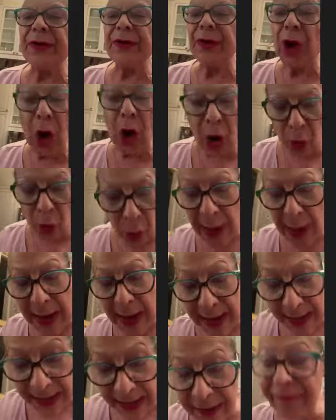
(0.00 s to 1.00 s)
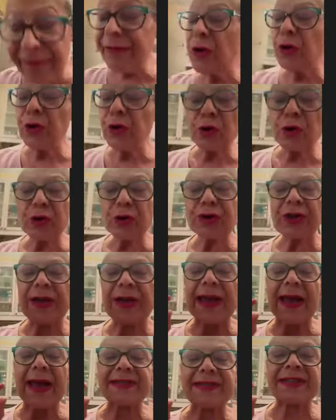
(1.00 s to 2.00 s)
No, if you okay. use
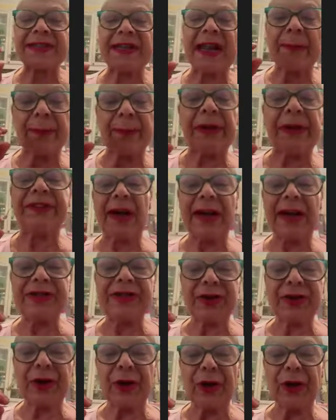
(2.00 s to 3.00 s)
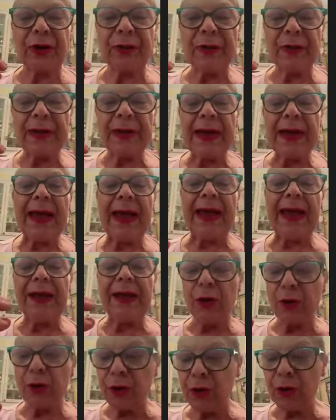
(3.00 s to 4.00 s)
it as an appetizer
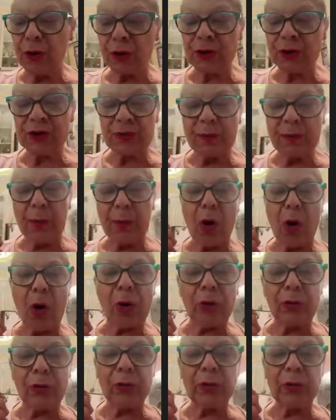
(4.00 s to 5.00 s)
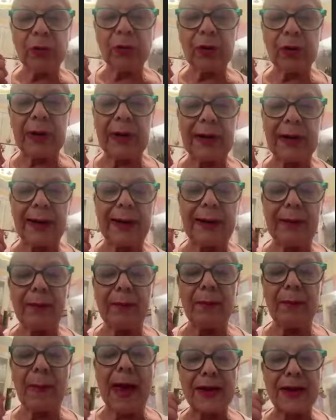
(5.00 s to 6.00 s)
and you use small uh,
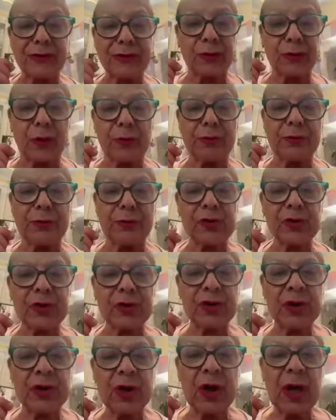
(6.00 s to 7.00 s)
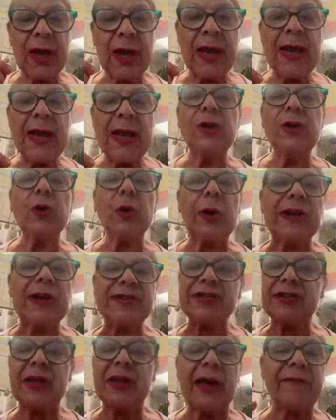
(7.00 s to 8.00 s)
mushrooms, you can
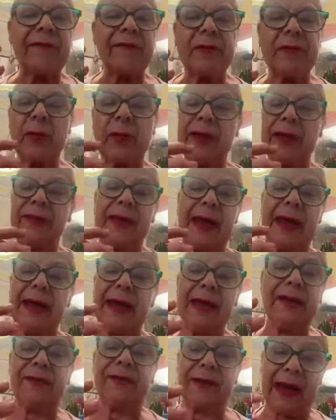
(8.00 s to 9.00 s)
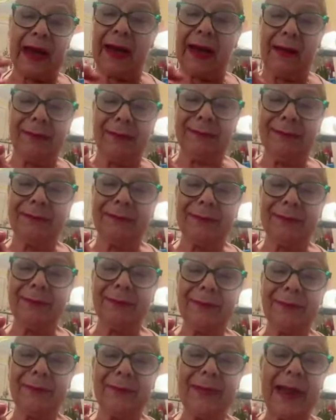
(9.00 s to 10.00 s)
stuff them with anything
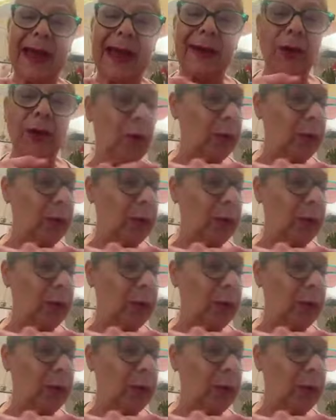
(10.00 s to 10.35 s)
not